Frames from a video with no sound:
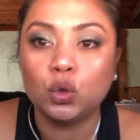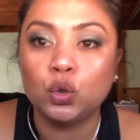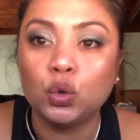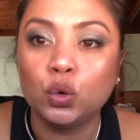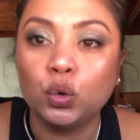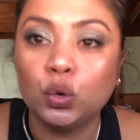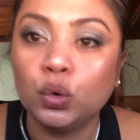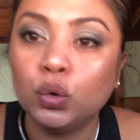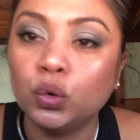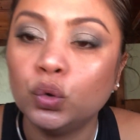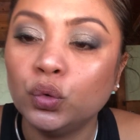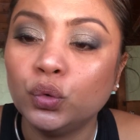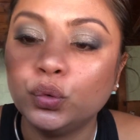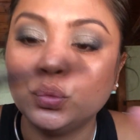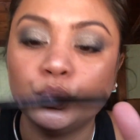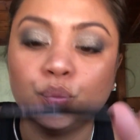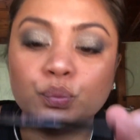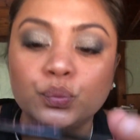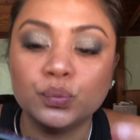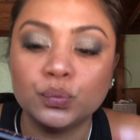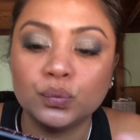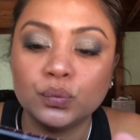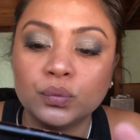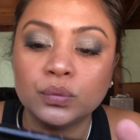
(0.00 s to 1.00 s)
to
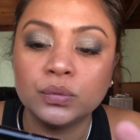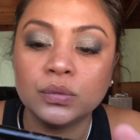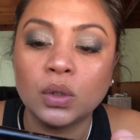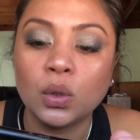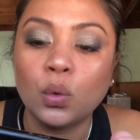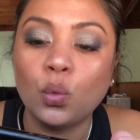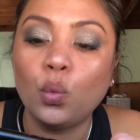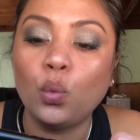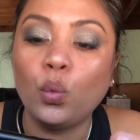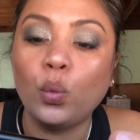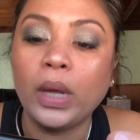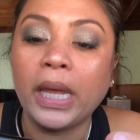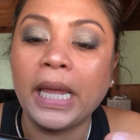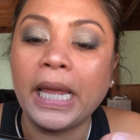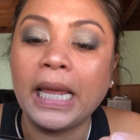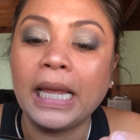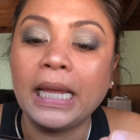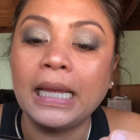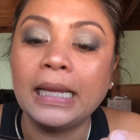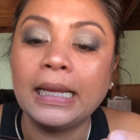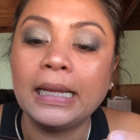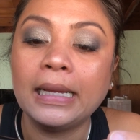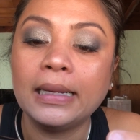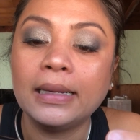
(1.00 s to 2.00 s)

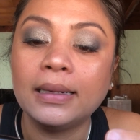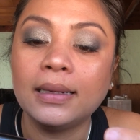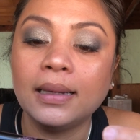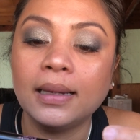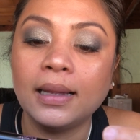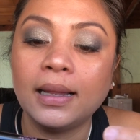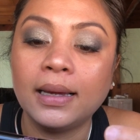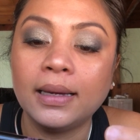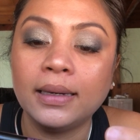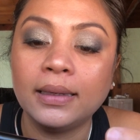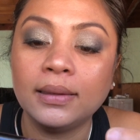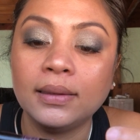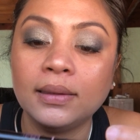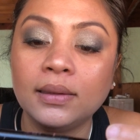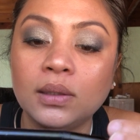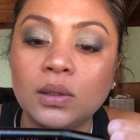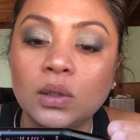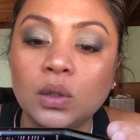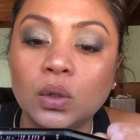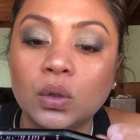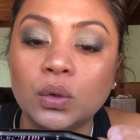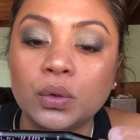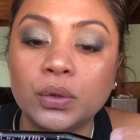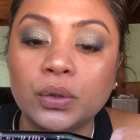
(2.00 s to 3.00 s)
wing line
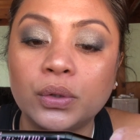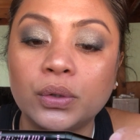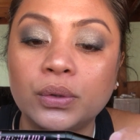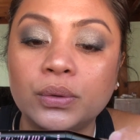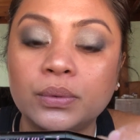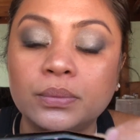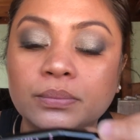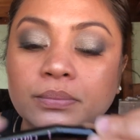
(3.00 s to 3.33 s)
your.